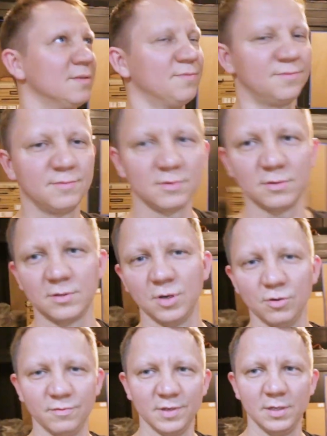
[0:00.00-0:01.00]
of
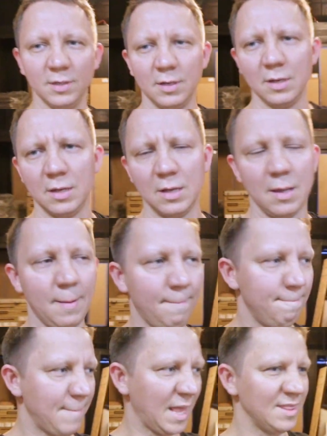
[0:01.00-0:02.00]
COVID,
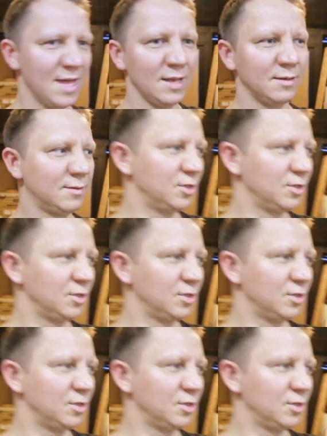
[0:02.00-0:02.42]
and then